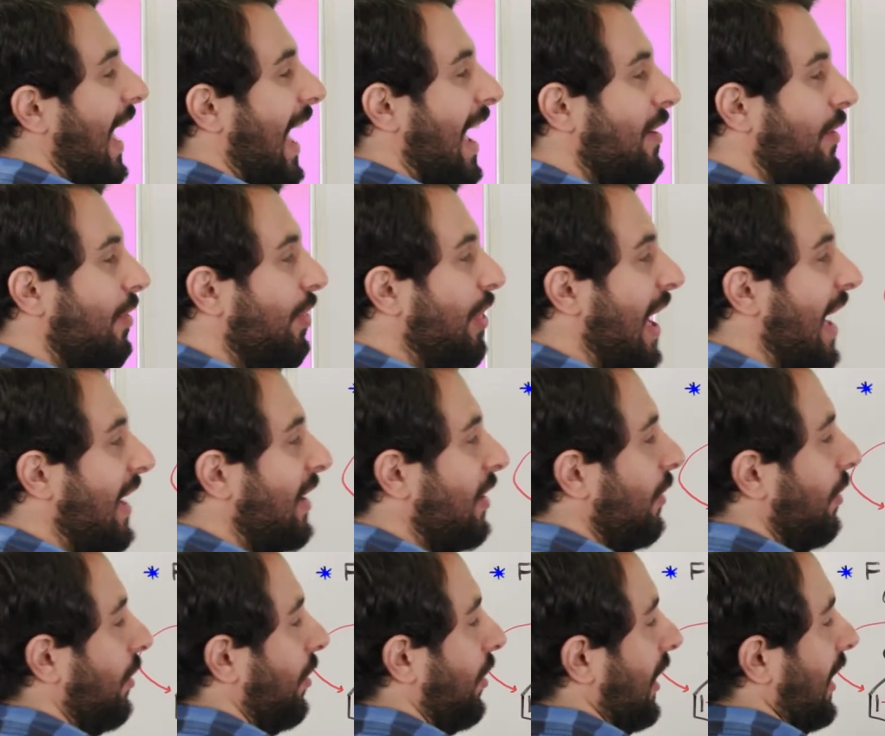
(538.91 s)
And then
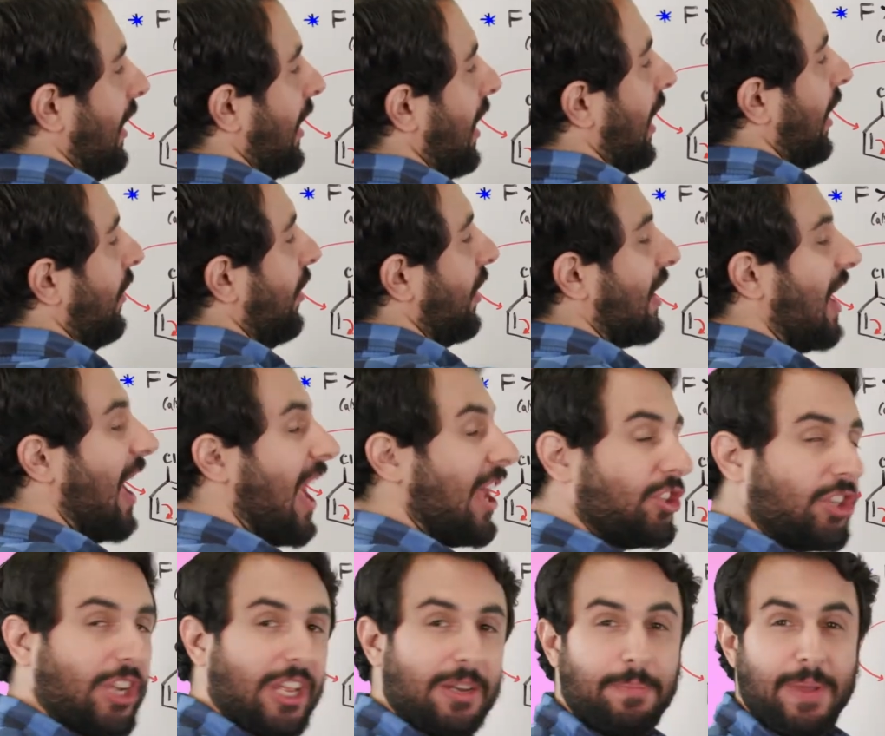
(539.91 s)
the
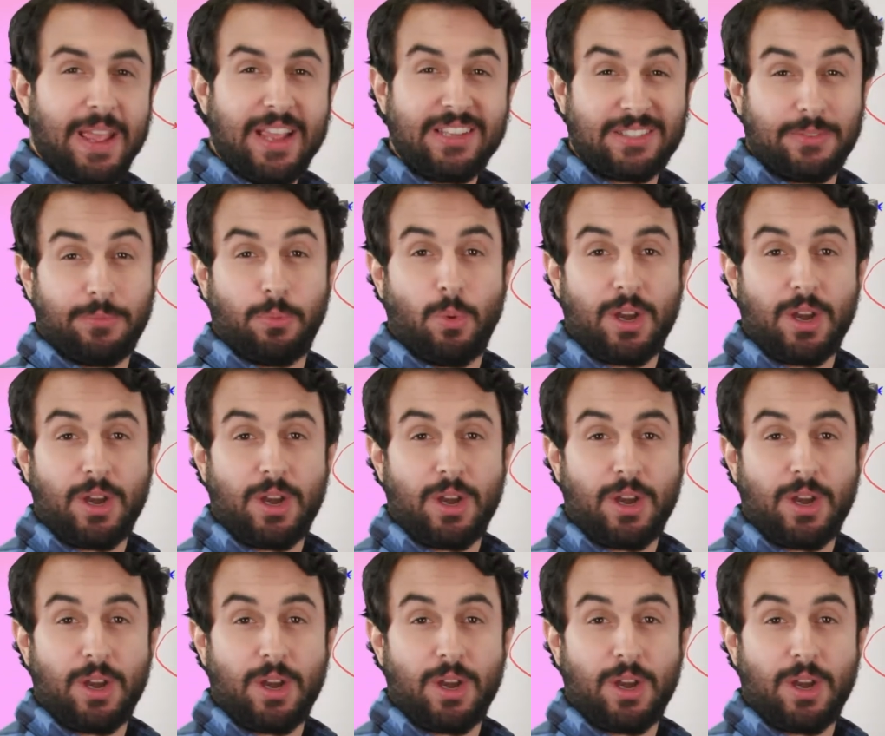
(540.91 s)
conjugate base of